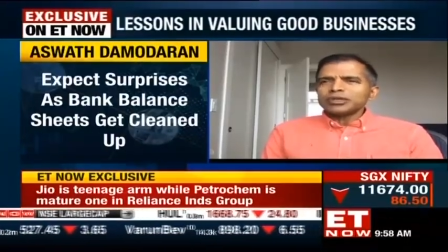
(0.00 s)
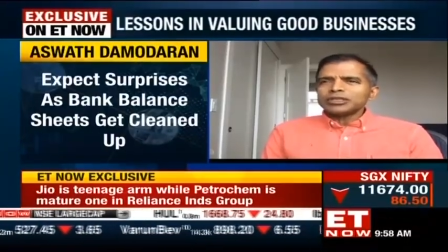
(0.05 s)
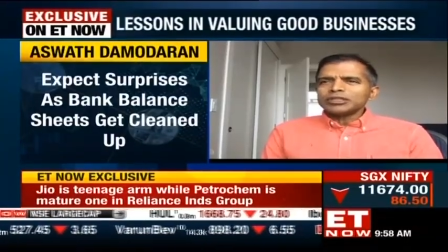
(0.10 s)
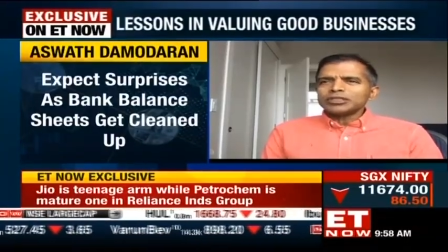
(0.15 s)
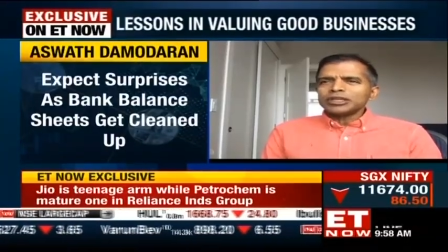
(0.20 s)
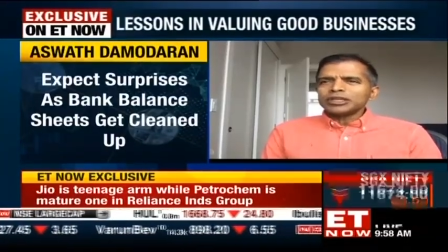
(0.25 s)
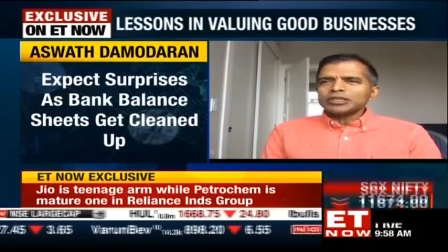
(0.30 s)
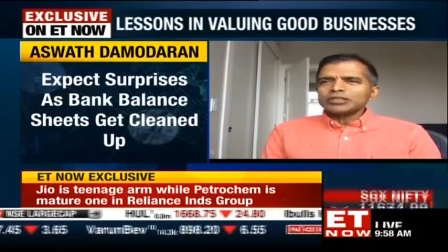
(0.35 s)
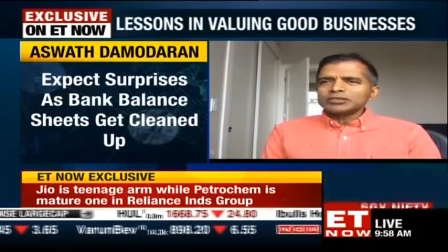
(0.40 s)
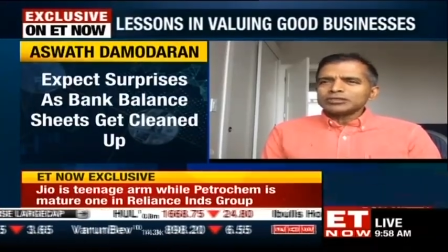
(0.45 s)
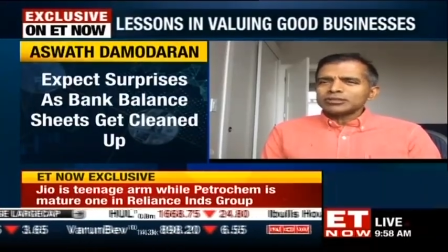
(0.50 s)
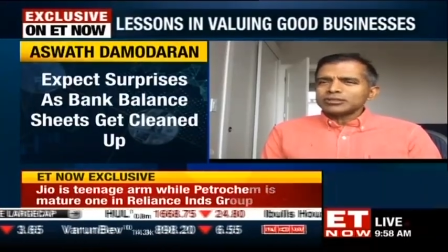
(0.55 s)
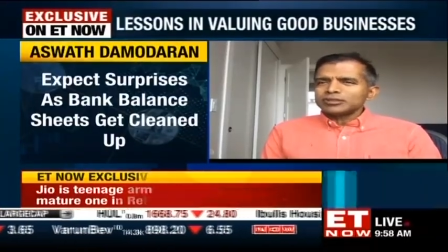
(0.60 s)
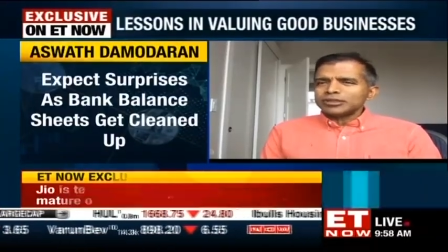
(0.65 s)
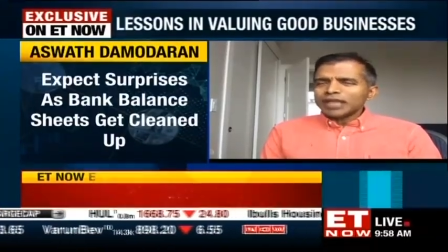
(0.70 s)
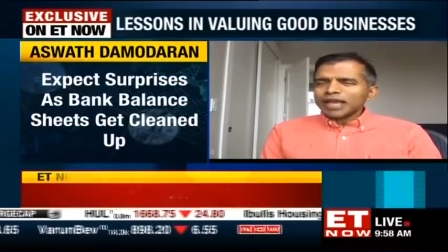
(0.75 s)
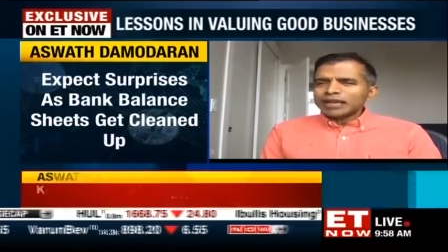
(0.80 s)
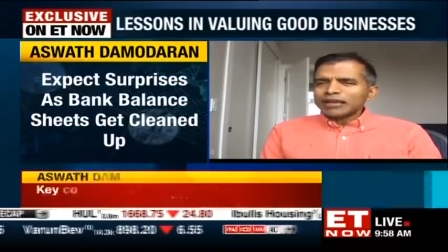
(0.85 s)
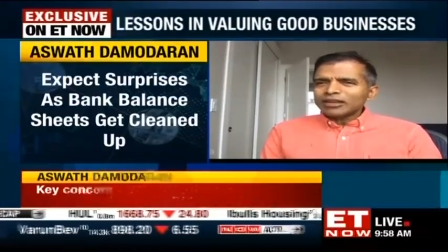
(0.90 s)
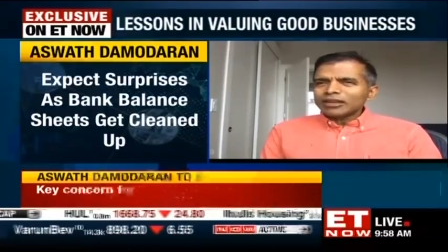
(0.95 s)
which is
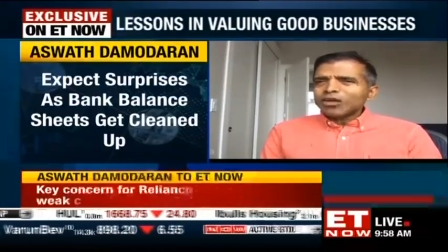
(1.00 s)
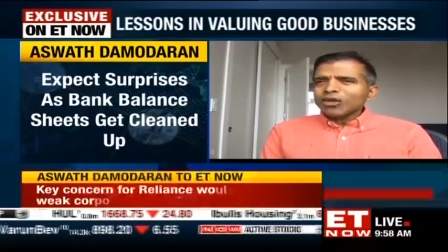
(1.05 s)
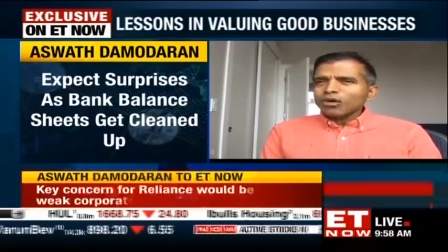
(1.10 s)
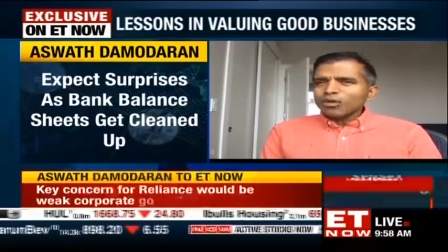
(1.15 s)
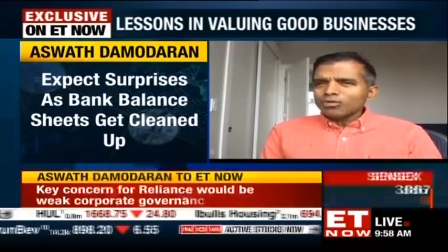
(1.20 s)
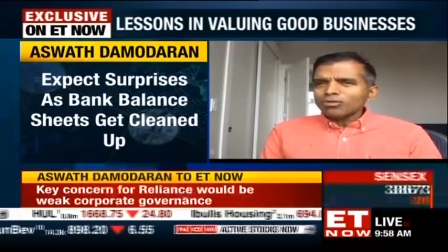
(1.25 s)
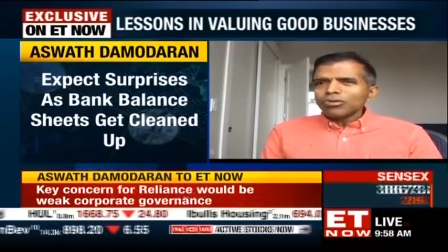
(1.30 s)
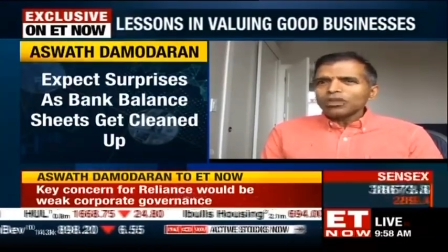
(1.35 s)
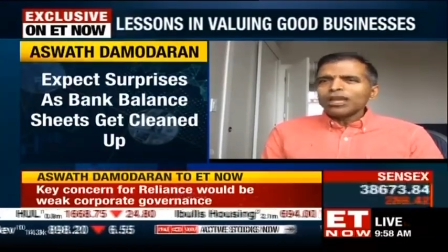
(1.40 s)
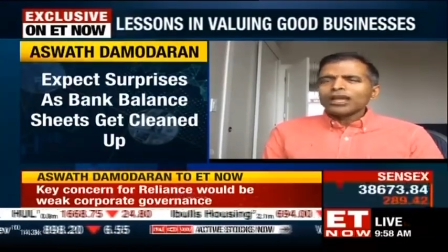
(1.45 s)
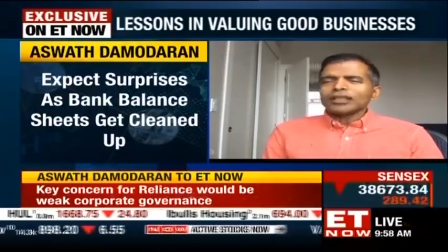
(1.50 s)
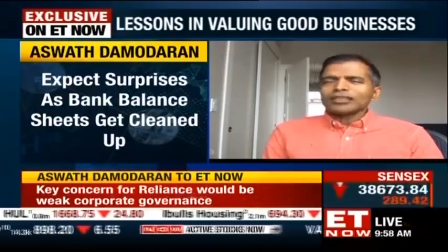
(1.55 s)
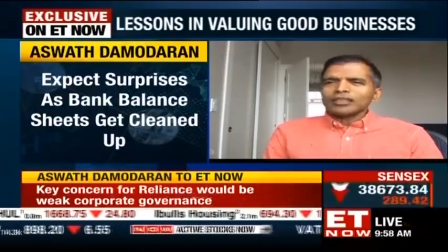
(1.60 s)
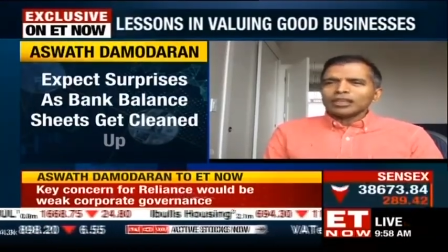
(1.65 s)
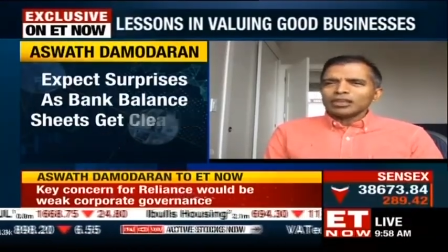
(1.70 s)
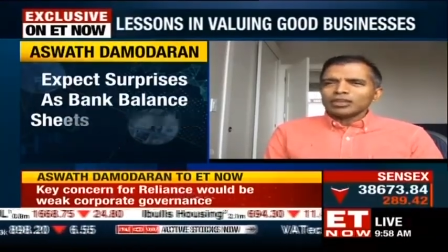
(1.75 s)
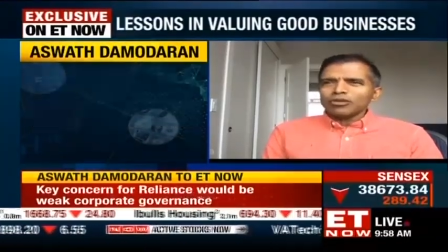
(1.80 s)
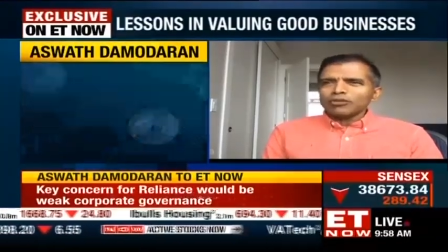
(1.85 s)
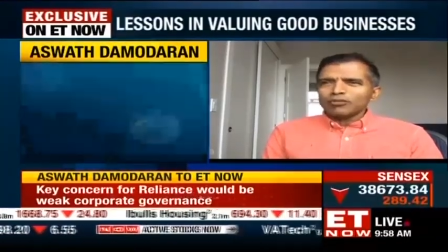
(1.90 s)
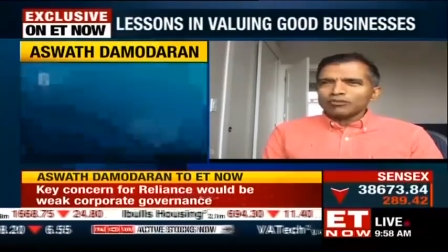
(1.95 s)
that old debt
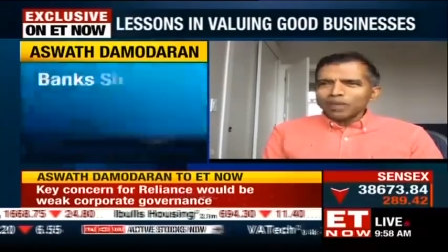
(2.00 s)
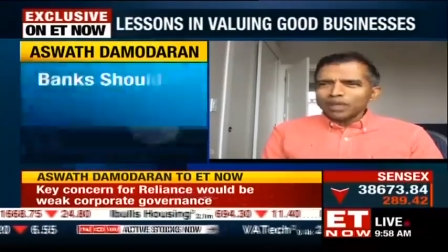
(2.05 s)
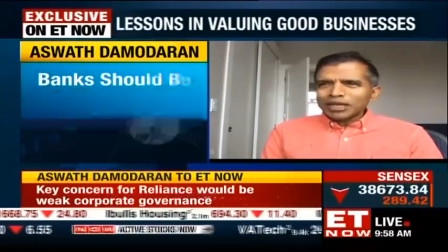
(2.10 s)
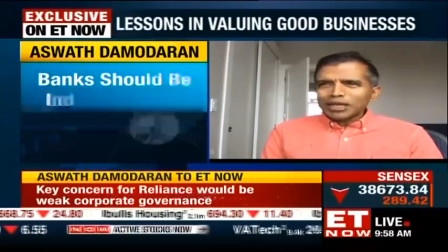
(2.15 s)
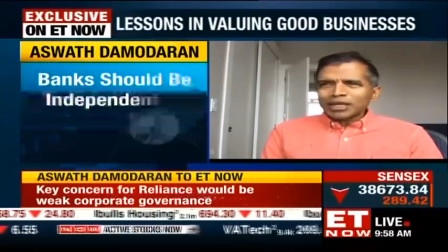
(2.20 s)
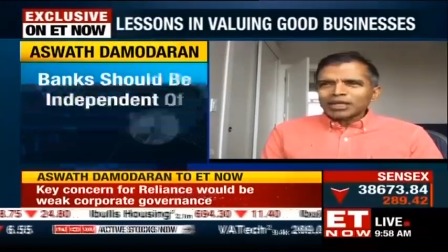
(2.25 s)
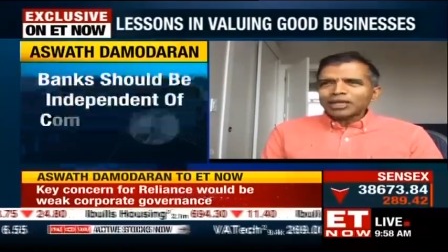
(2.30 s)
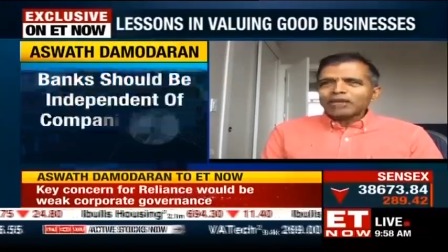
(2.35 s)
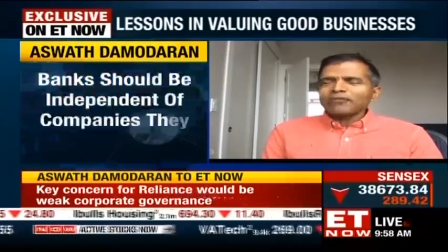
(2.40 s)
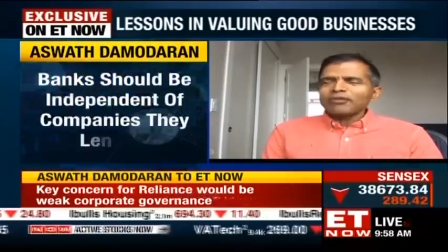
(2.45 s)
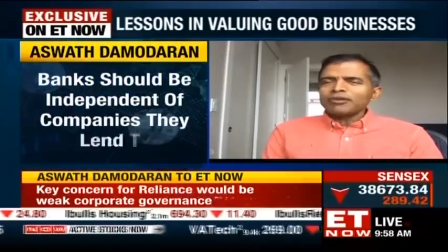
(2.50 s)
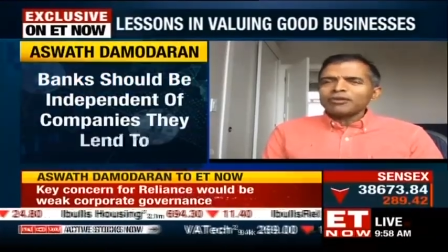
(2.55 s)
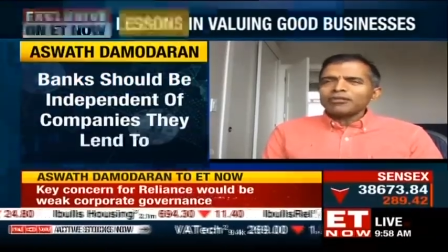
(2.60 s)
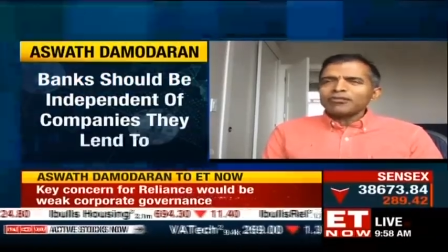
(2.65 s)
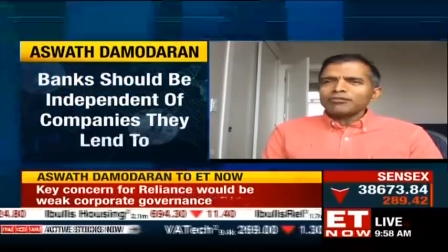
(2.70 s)
that you've been given